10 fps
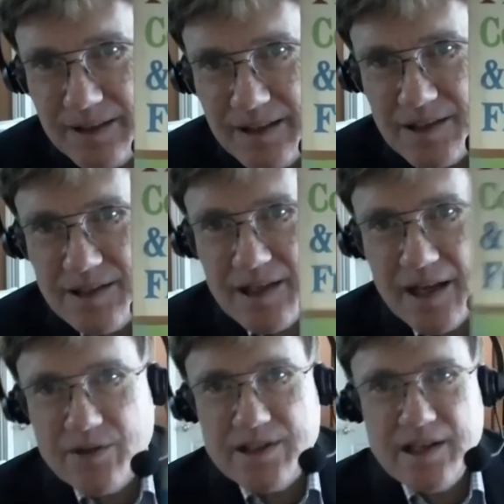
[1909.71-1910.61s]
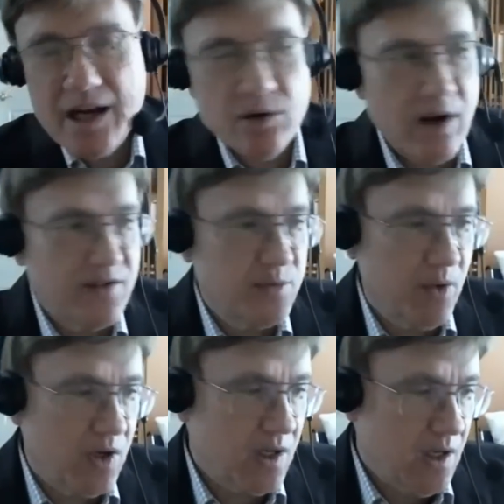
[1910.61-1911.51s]
This is Andrei Sakharov's
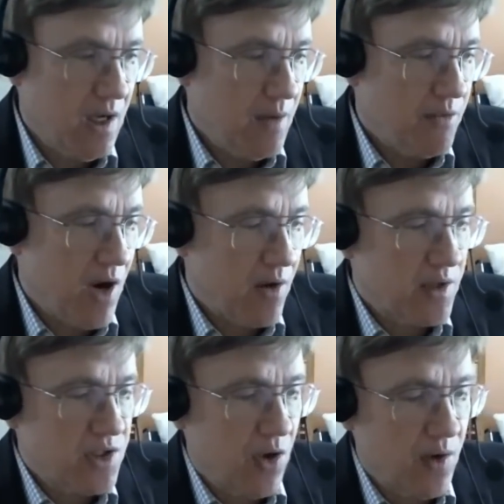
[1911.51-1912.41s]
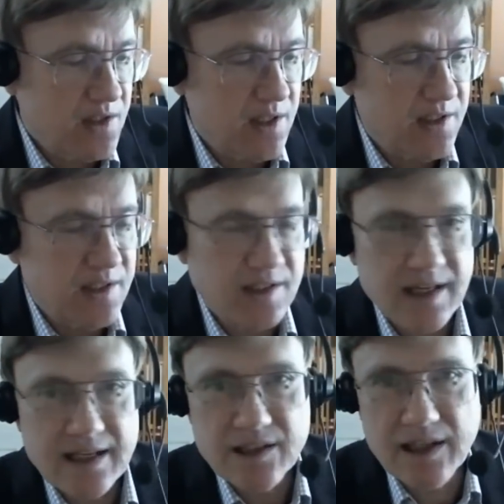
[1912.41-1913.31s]
book, Progress, Coexistence,
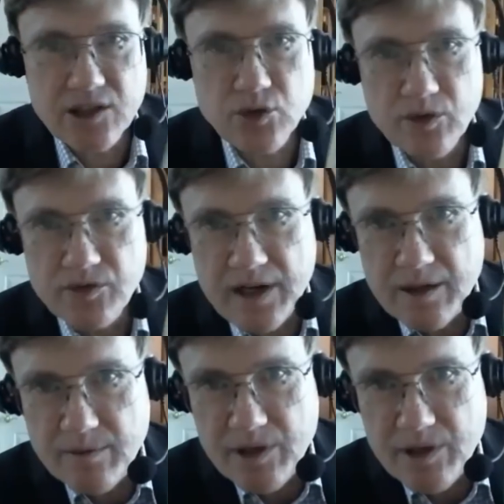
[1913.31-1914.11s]
and Intellectual Freedom.